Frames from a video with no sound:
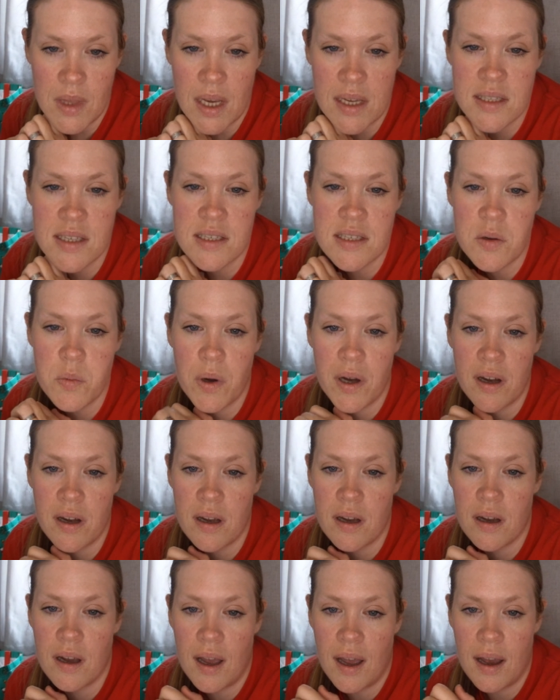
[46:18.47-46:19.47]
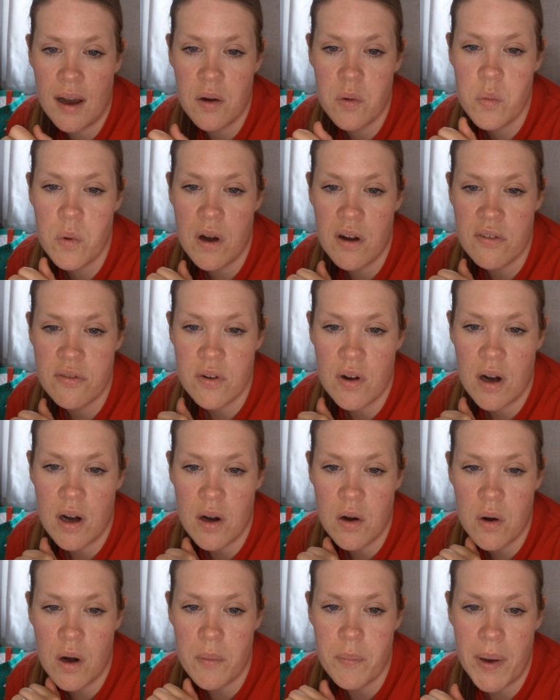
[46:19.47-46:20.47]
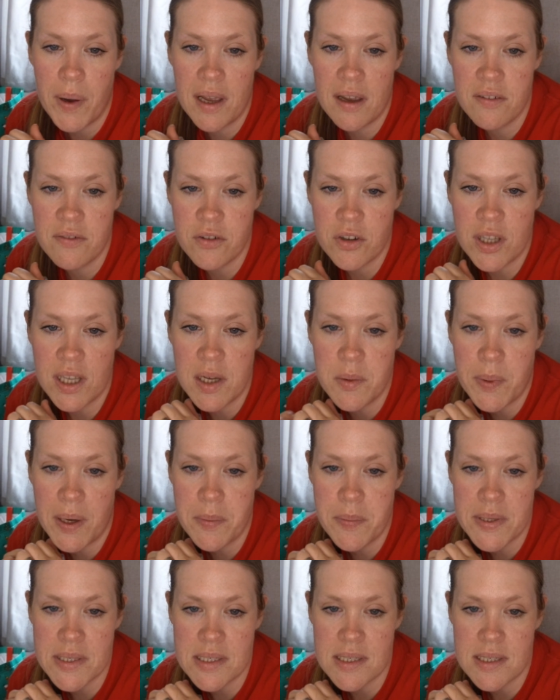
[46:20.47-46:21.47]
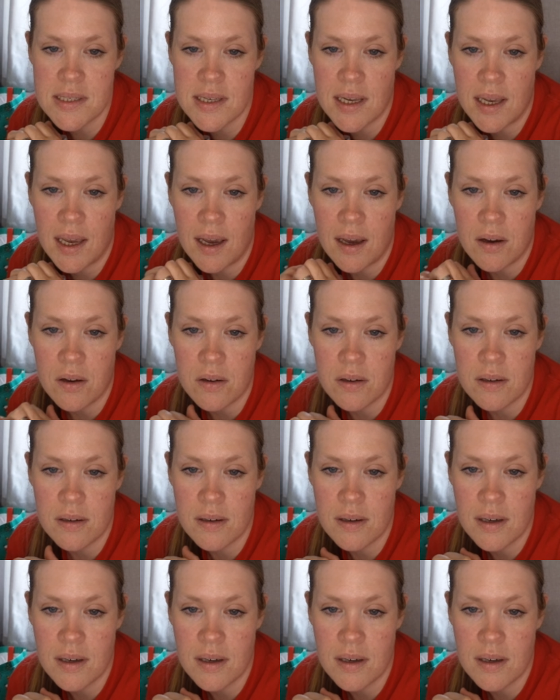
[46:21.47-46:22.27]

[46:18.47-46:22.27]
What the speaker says: Does it work worthwhile paying for the eBay business account?